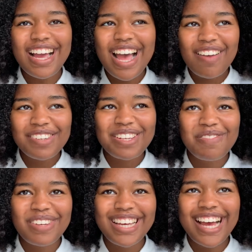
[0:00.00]
have to
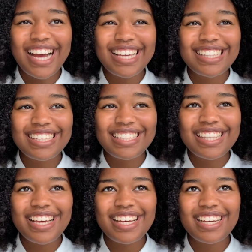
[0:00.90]
admit, I think
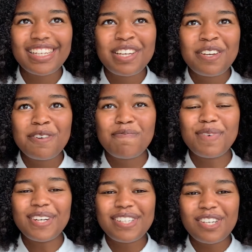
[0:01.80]
that
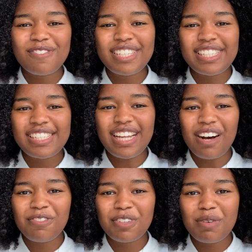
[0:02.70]
BookTube has
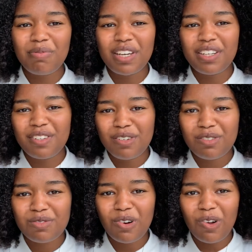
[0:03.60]
definitely played a
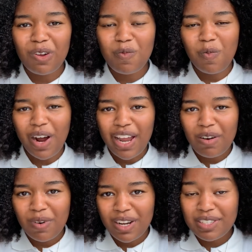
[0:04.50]
huge role in why I
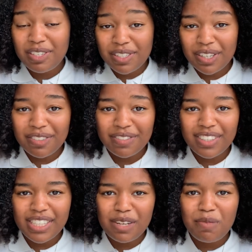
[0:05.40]
wanted to start
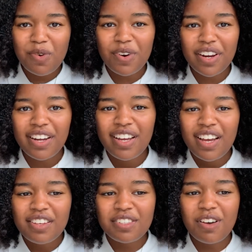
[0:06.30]
reading more.
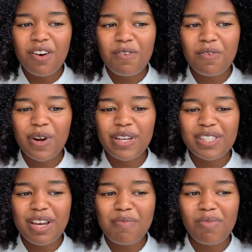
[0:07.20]
So for
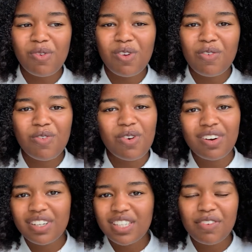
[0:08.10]
example, of
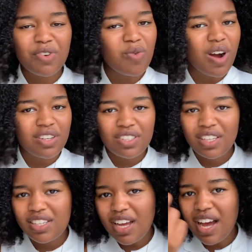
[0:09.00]
course, if you're watching
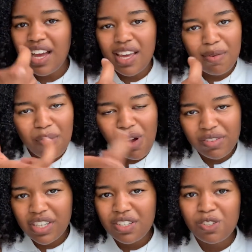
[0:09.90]
this, I'm
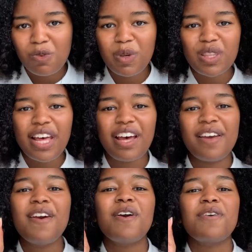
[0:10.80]
already assuming that
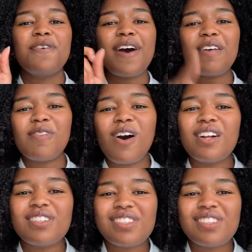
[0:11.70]
you have watched